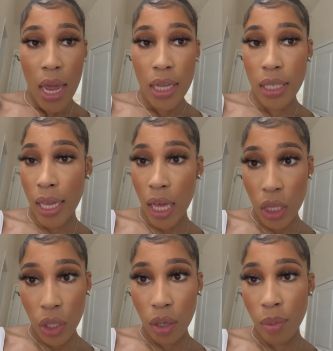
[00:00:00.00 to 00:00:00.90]

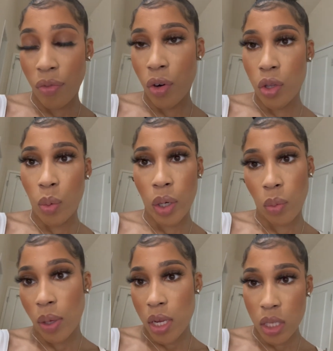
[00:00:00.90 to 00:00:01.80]
together before the work
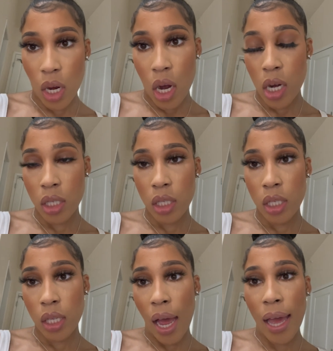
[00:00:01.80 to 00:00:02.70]
week
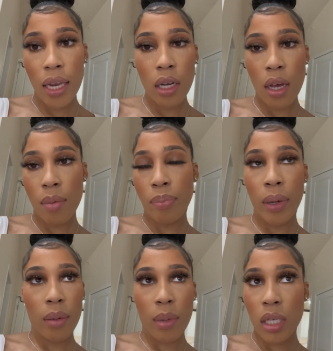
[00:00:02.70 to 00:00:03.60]
starts. I ended up
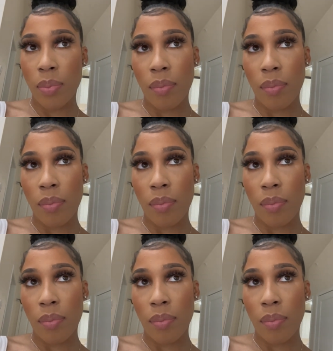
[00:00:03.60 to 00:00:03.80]
pretty much